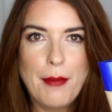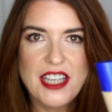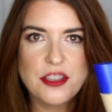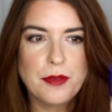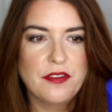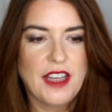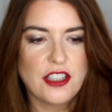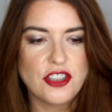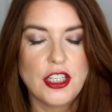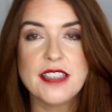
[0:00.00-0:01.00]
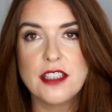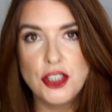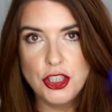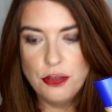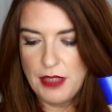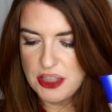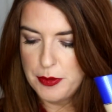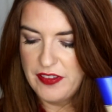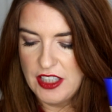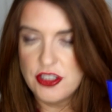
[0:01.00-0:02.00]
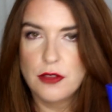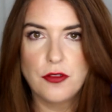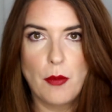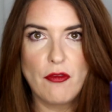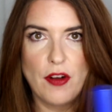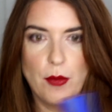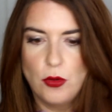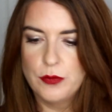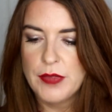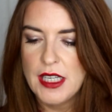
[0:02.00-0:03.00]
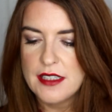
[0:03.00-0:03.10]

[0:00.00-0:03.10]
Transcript: Match Perfection. It's a new Match Perfection from Rimmel.